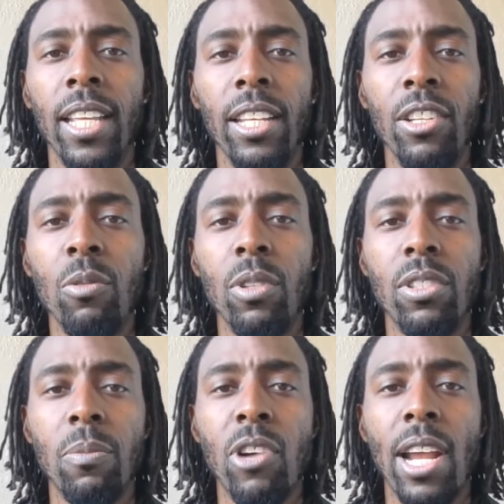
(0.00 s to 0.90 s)
then you
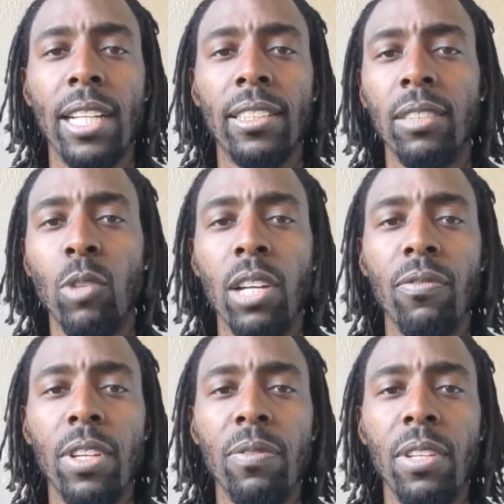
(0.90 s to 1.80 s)
would subtract
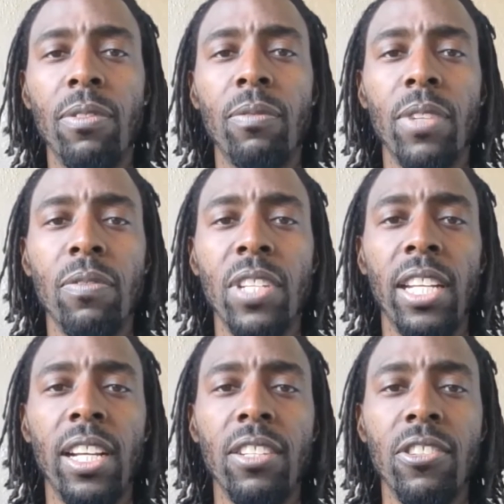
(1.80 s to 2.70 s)
150 from
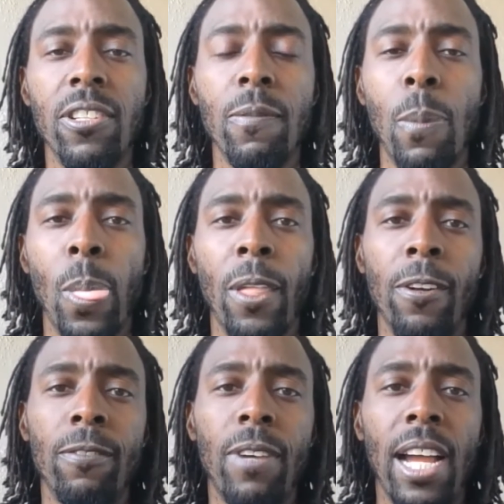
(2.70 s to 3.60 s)
1,500,
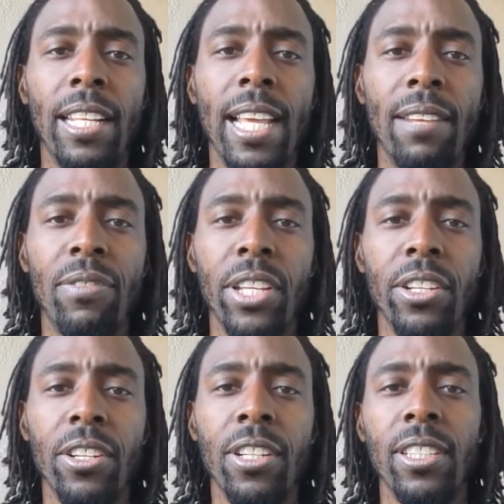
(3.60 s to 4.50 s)
find that
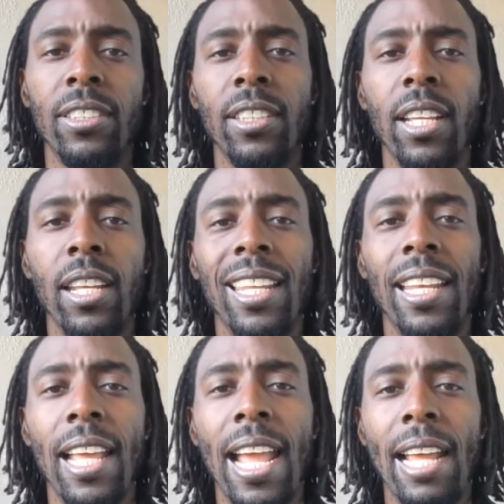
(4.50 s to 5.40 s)
figure, and
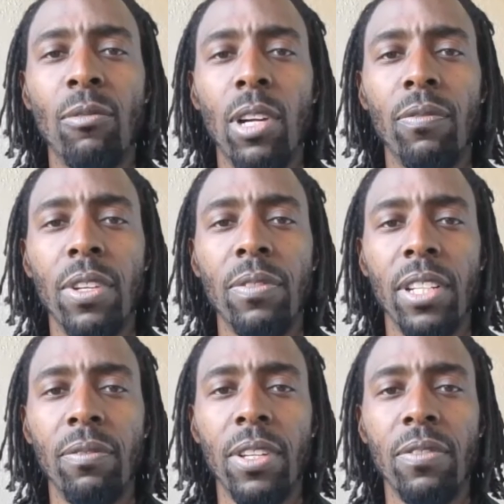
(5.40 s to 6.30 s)
then add
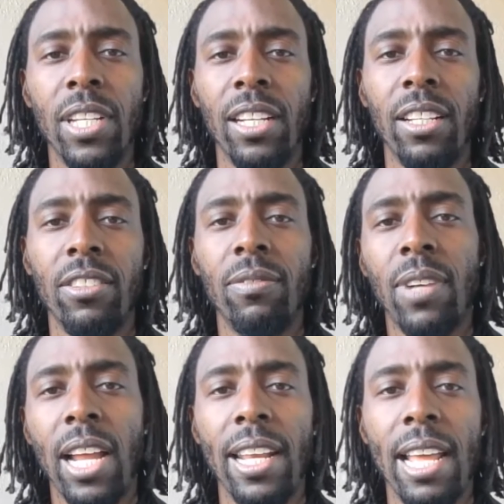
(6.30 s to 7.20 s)
150 to 1,500,
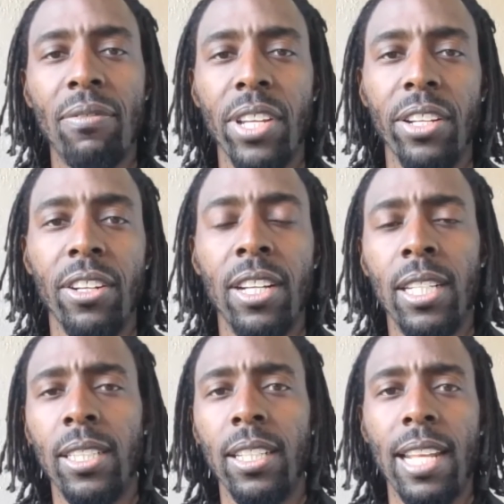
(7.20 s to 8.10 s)
find that figure,
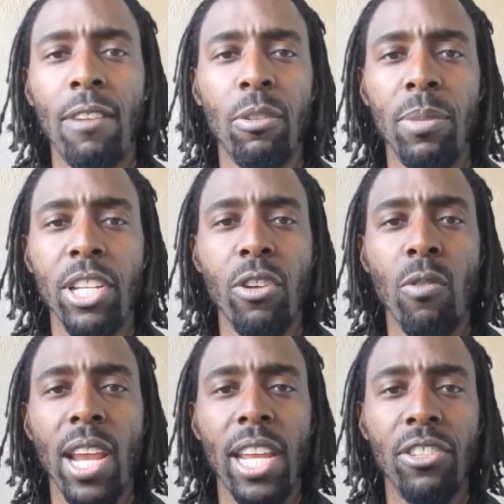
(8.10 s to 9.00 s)
and that would be
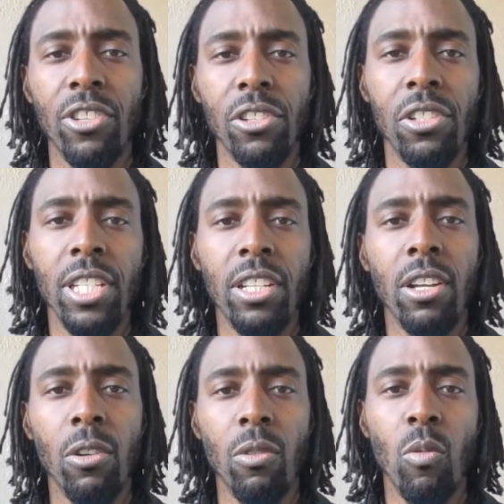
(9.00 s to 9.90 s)
your range. So you need
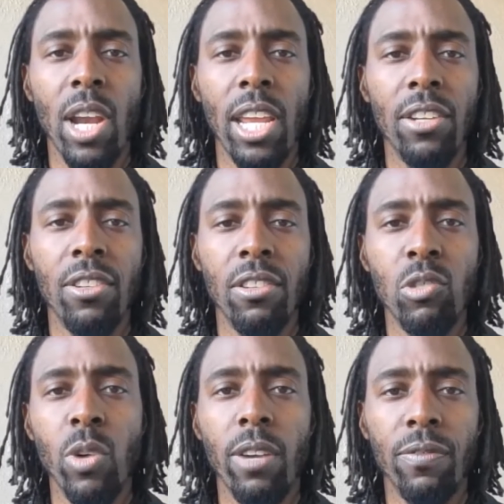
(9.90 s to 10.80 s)
to know the range of
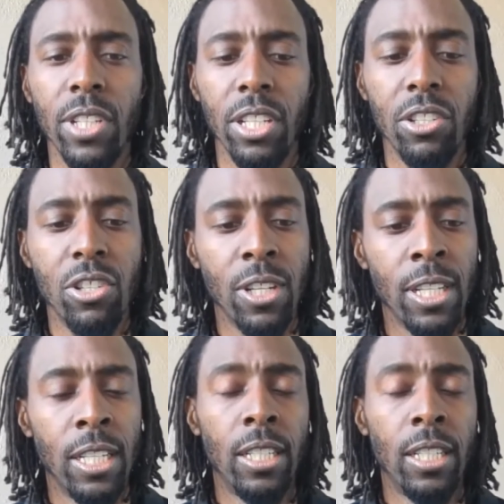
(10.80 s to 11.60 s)
the square footage.